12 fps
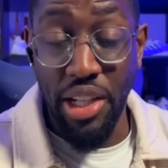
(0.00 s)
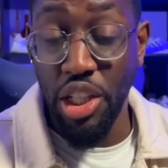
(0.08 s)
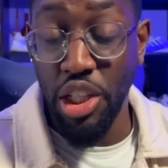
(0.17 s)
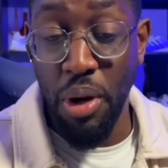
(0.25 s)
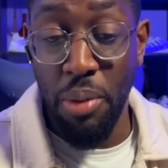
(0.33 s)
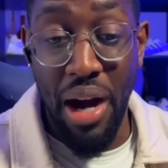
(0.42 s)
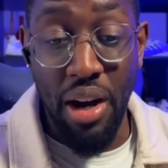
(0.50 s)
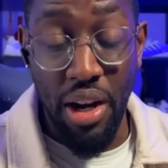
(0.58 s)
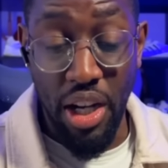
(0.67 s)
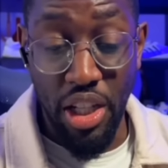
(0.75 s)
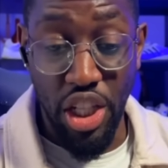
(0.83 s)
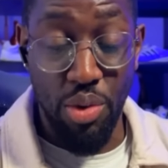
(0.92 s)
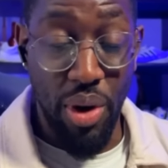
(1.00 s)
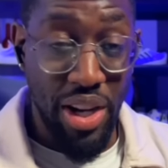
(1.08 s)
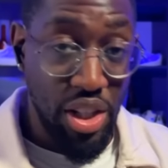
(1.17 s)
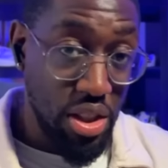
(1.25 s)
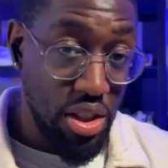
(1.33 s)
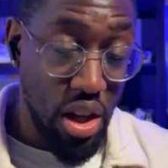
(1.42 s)
and she spoke about her
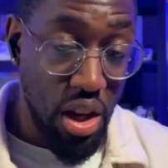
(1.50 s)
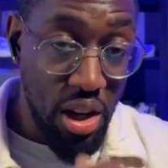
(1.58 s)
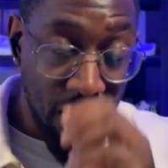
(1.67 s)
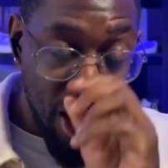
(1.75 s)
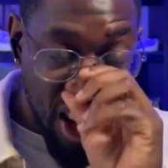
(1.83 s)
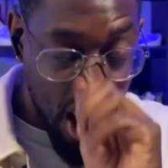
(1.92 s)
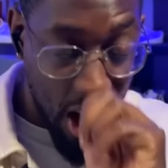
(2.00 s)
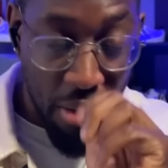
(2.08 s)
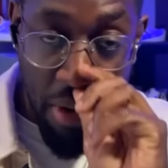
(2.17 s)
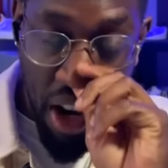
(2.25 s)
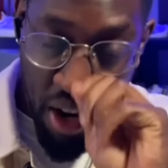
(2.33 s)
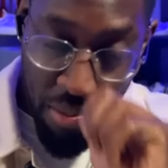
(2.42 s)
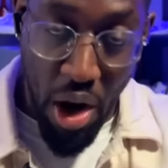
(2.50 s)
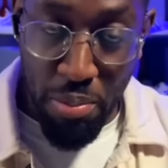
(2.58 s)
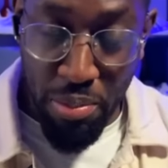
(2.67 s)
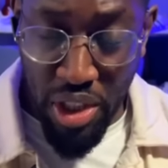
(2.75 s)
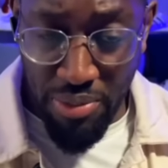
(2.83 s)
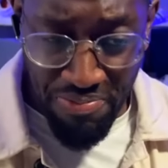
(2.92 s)
generations, her
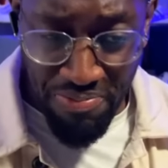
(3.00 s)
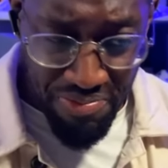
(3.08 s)
pops,